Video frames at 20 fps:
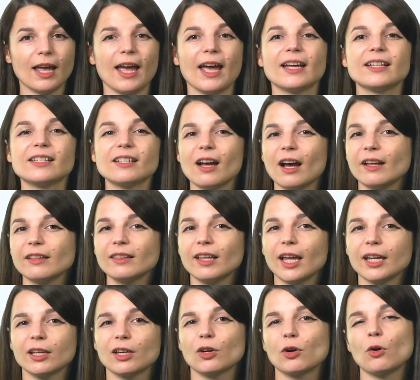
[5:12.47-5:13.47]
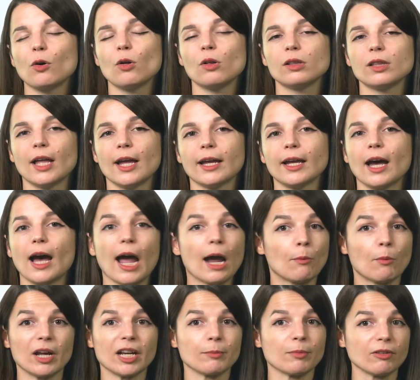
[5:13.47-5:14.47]
And unlike a goal like I
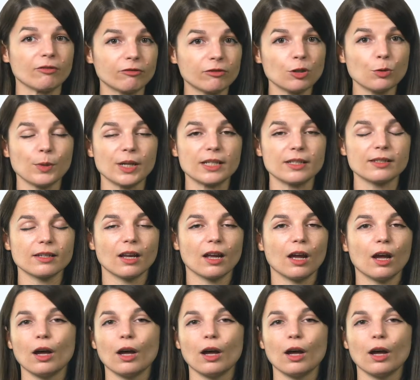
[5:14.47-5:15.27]
want to be fluent,